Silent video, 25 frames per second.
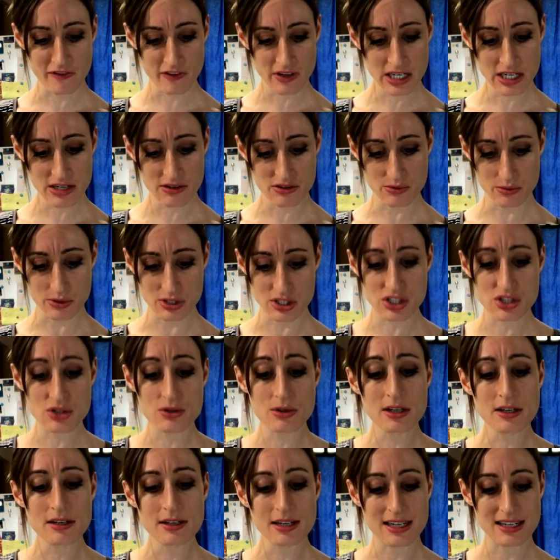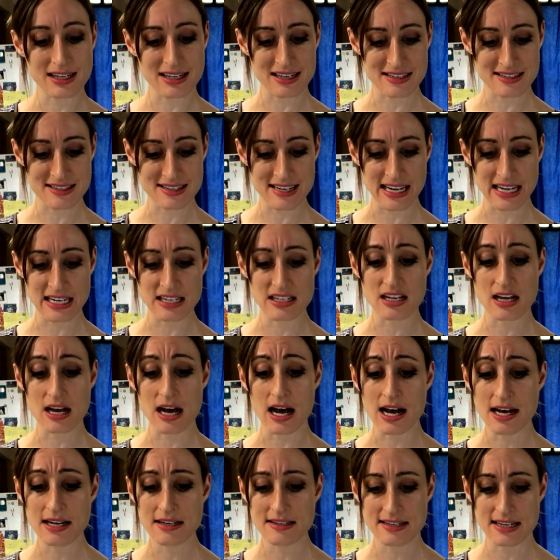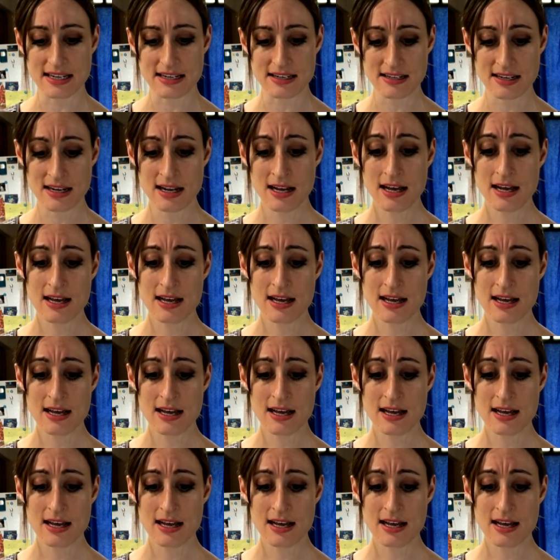videos were short and contained content